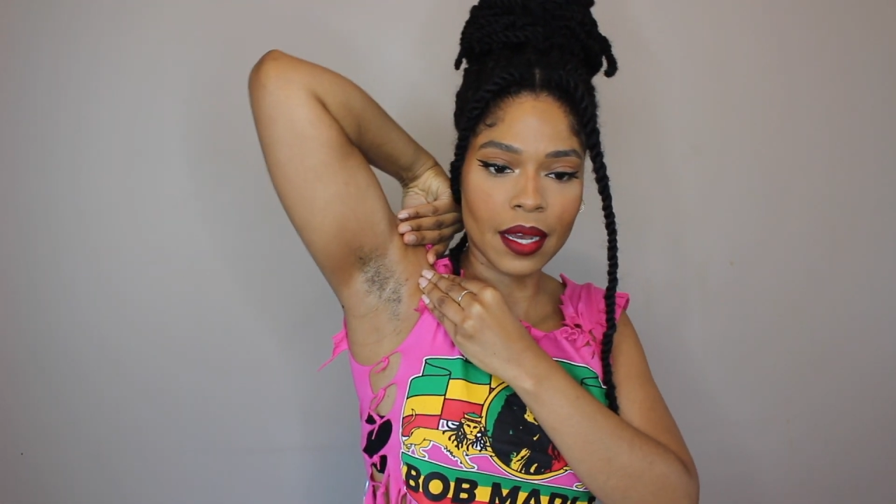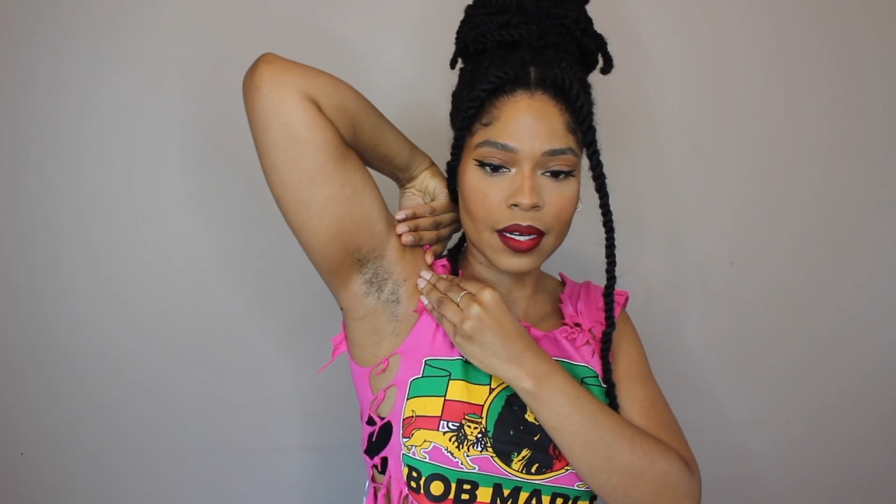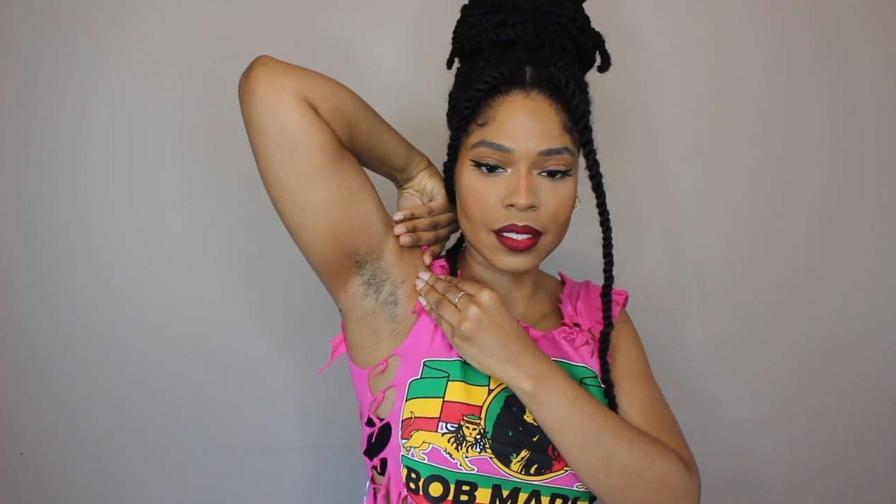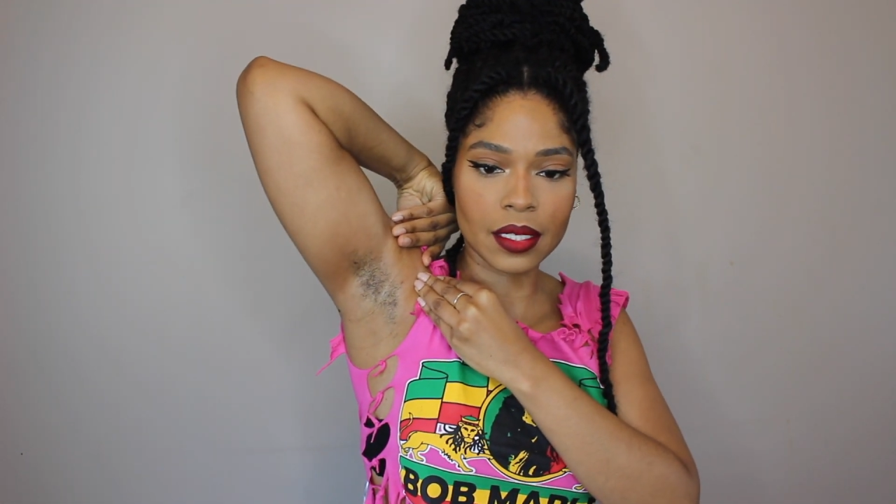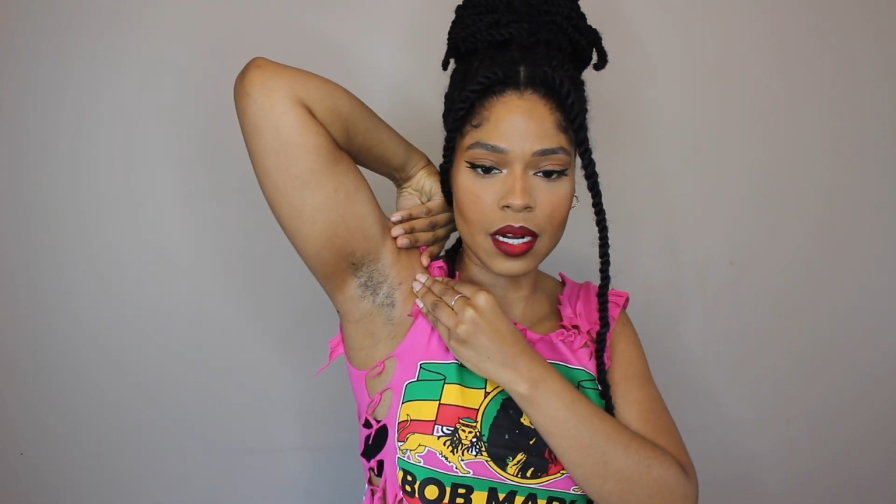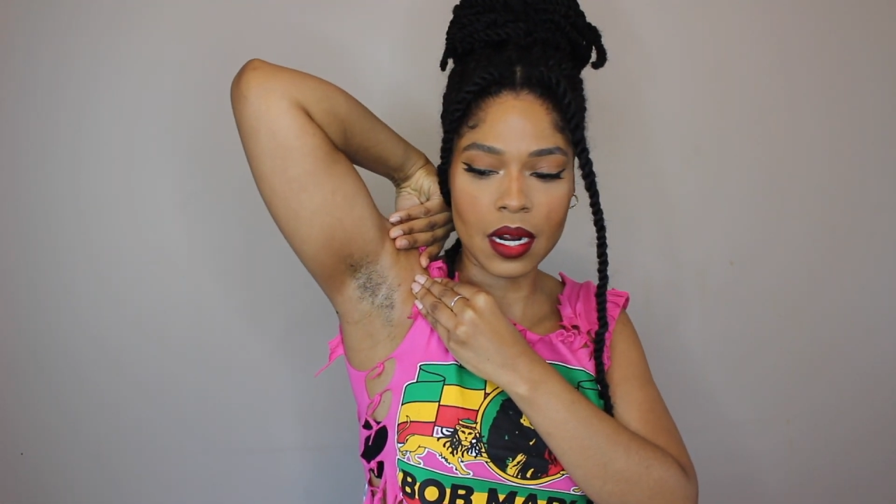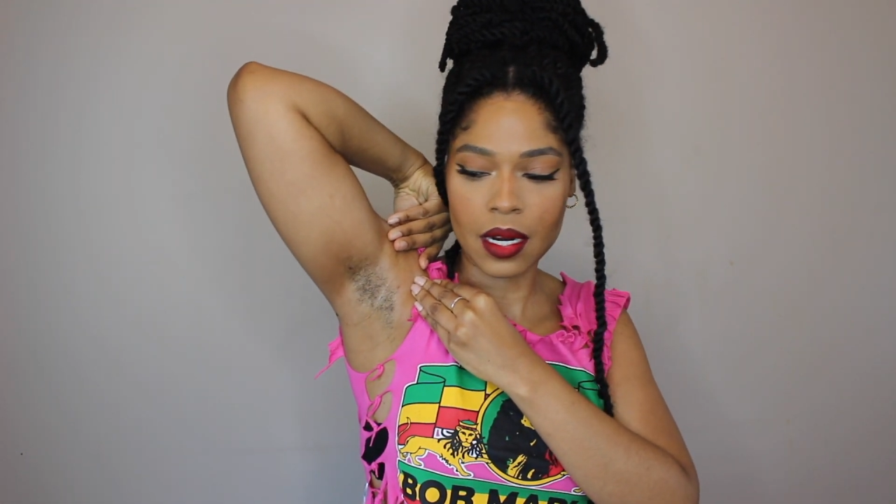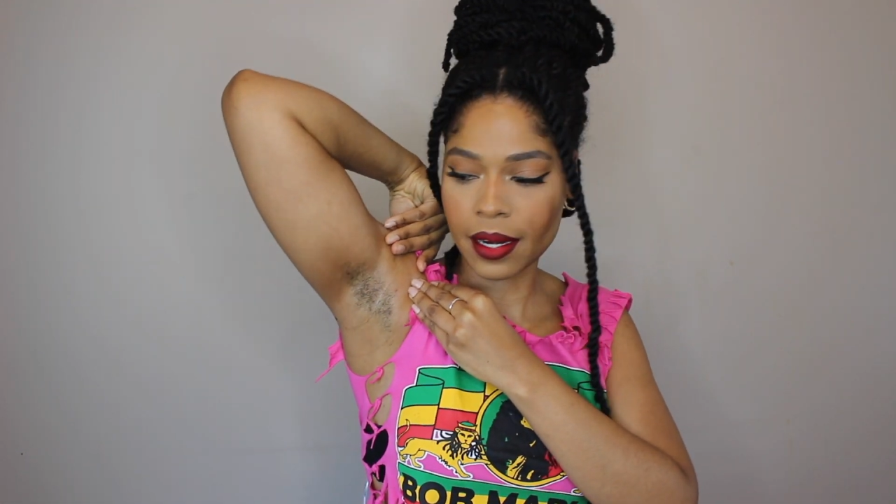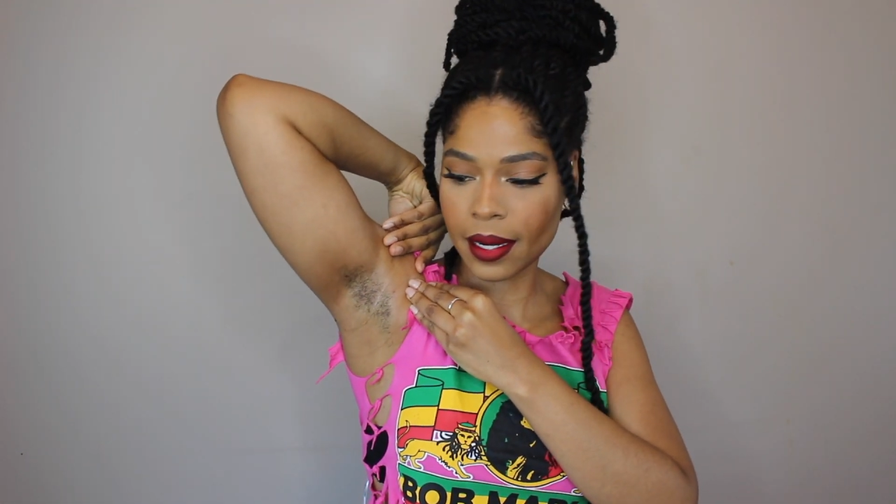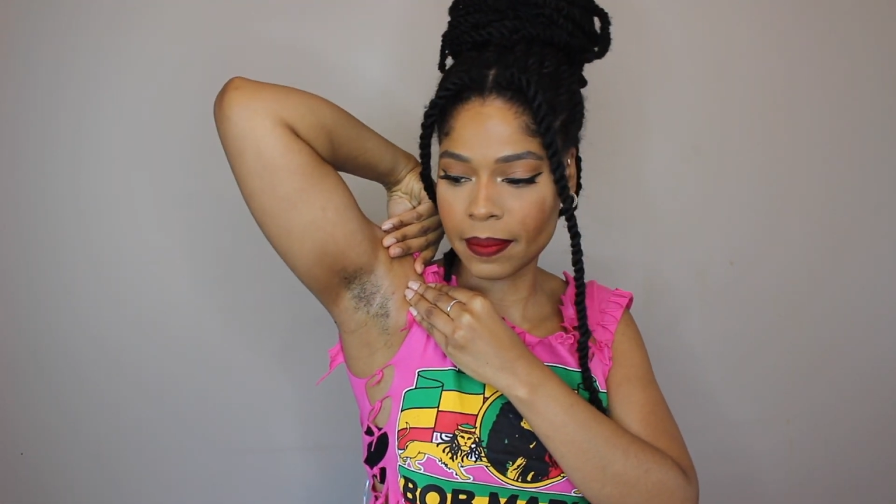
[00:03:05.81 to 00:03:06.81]

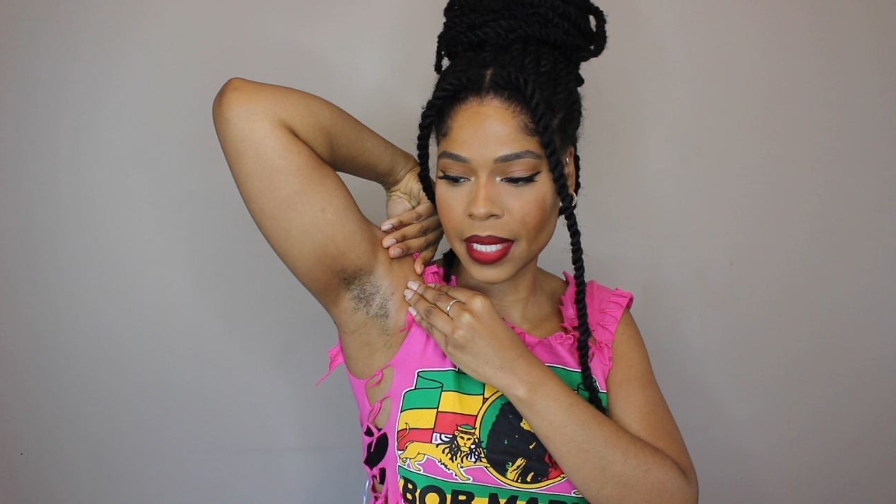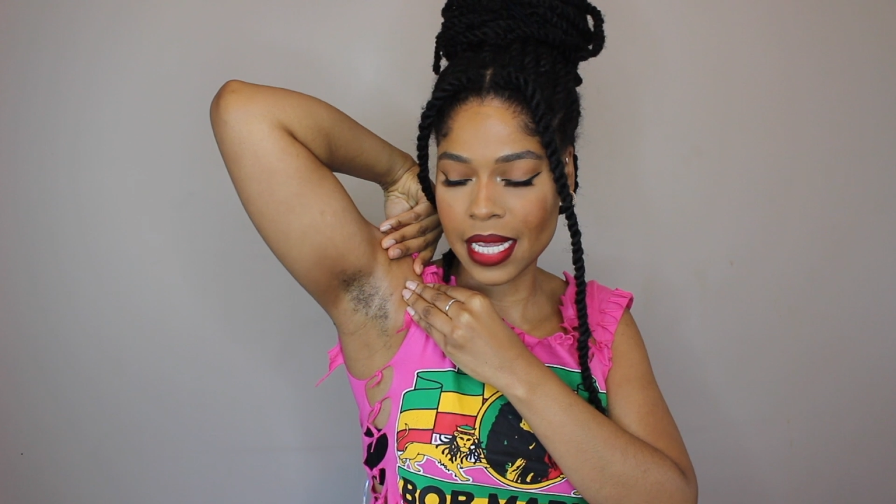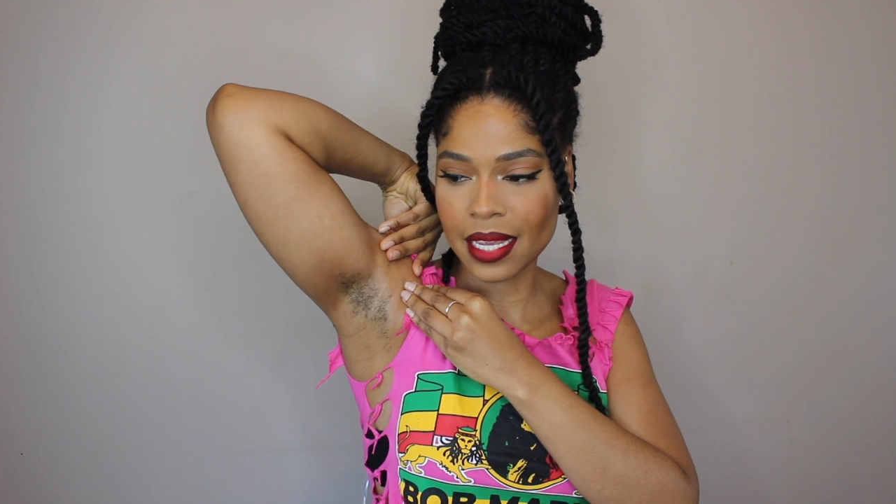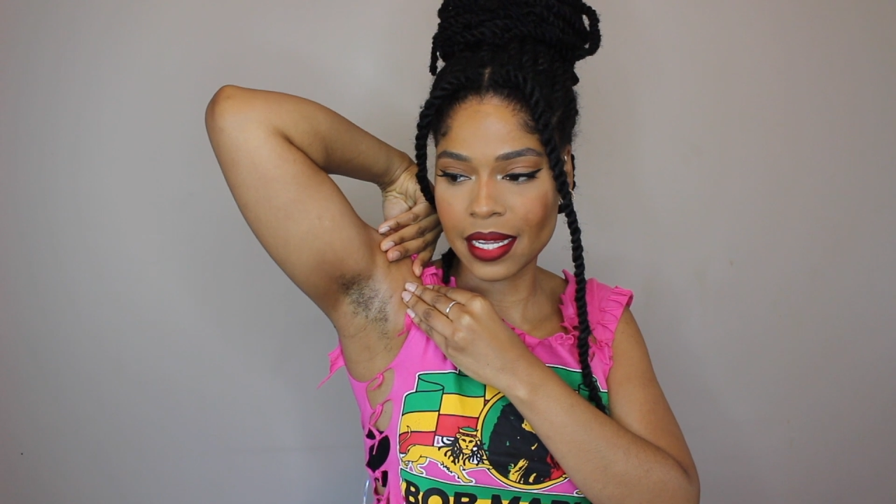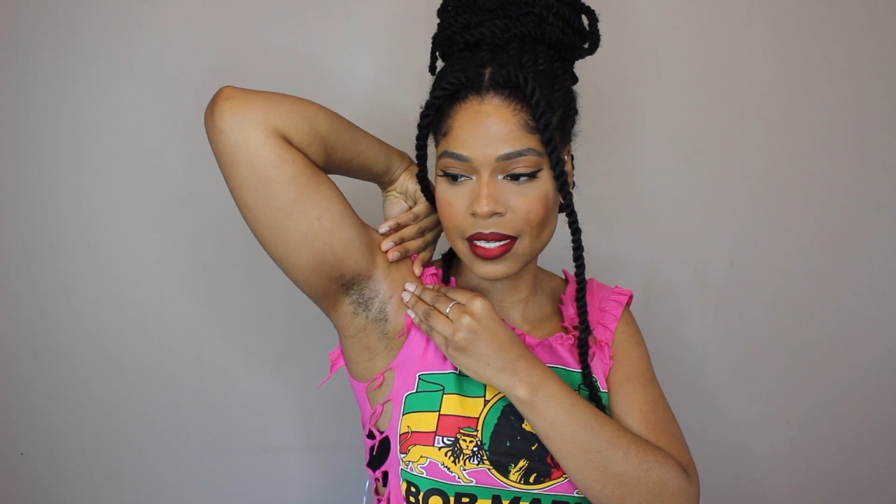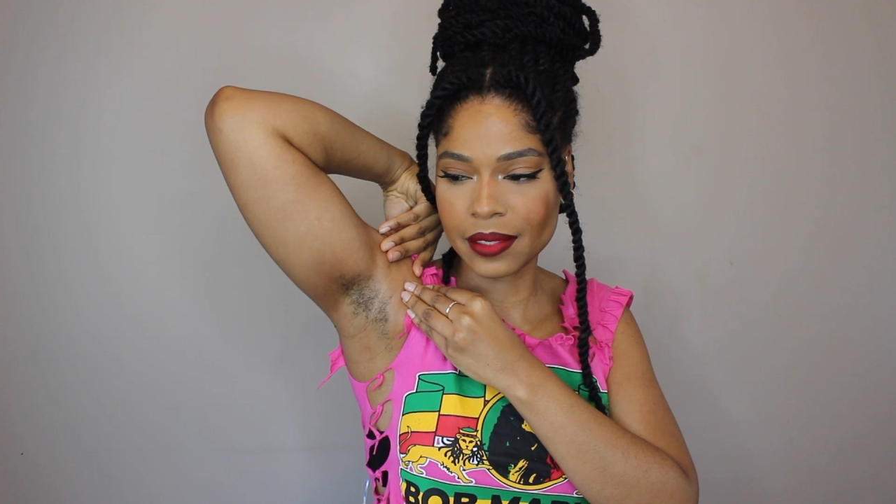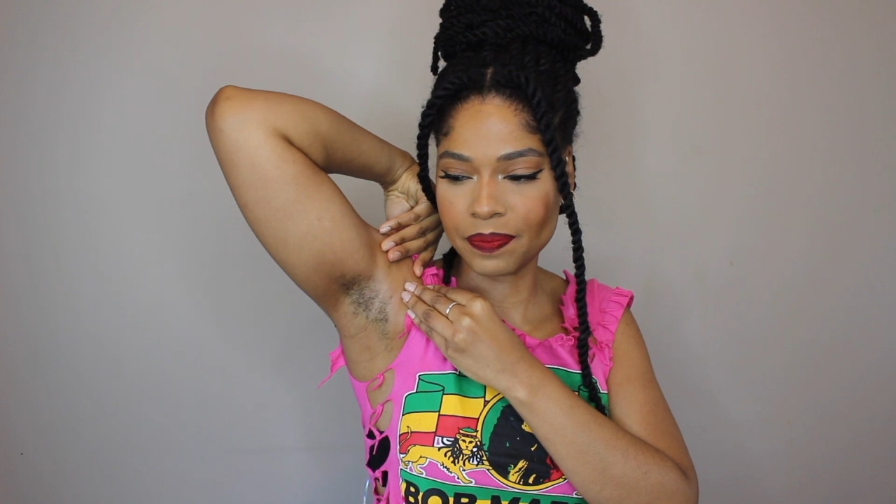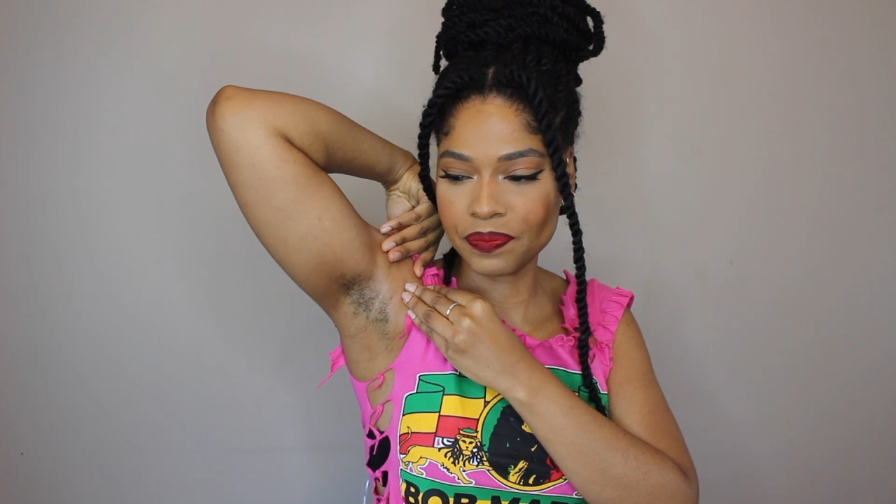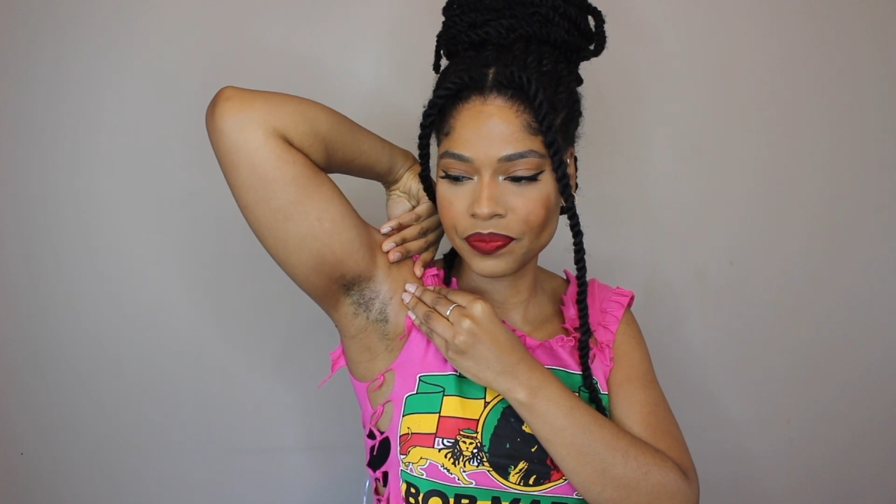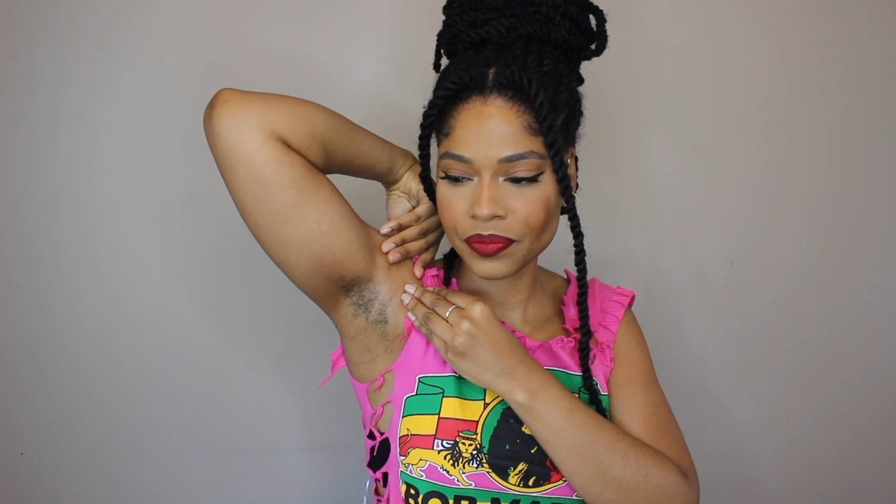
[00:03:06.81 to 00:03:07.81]
underarm
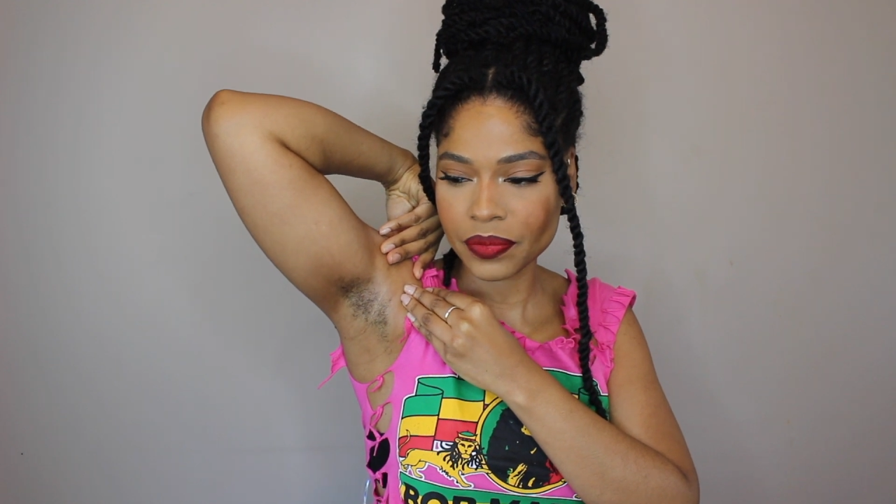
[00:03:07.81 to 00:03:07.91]
in,